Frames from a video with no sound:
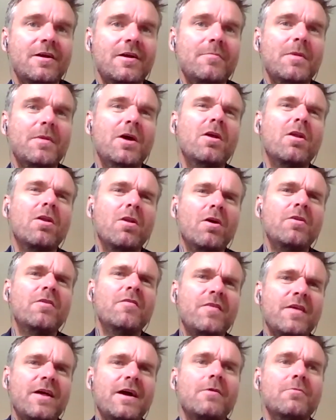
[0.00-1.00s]
Um, and a lot
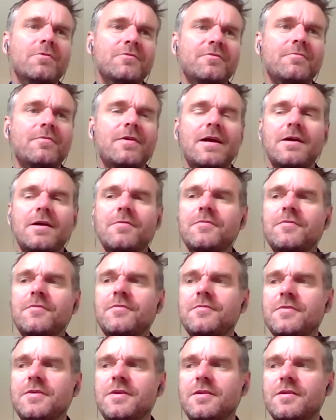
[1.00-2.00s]
of that was around,
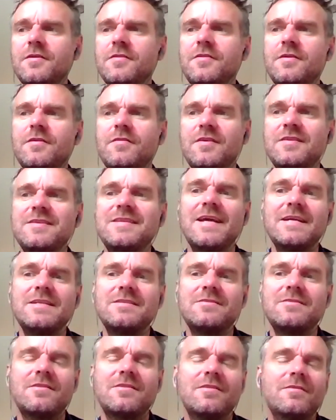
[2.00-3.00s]
you know, the, the
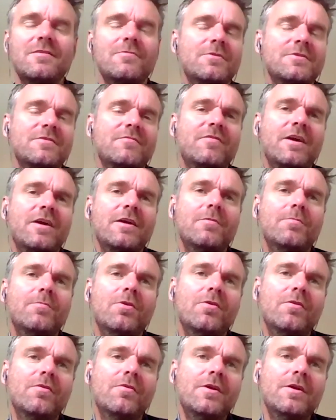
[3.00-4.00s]
data that was
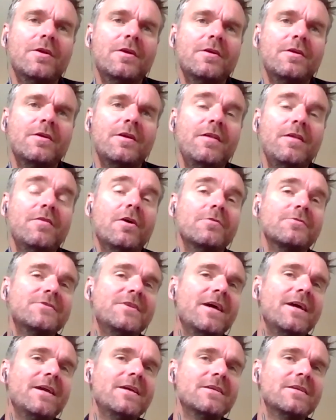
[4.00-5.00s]
available in those
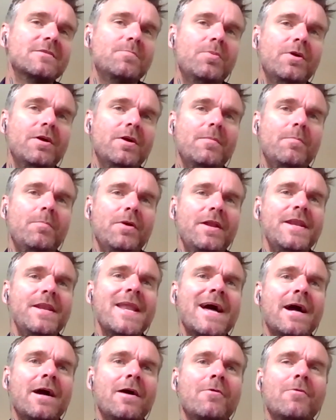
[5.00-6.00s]
days. But, but
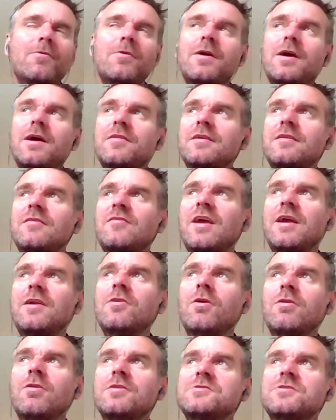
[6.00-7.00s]
now I think
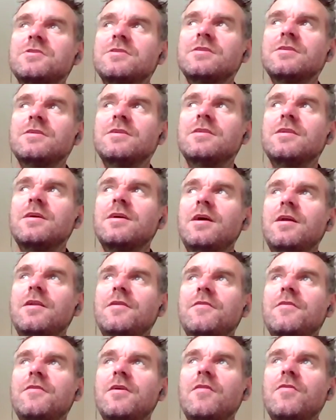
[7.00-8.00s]
technology and,
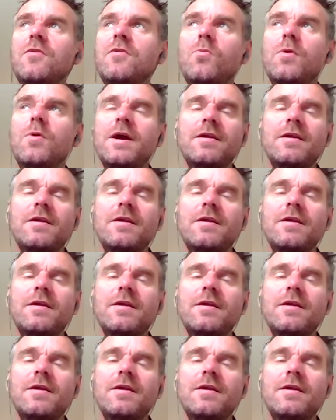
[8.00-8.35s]
and, and the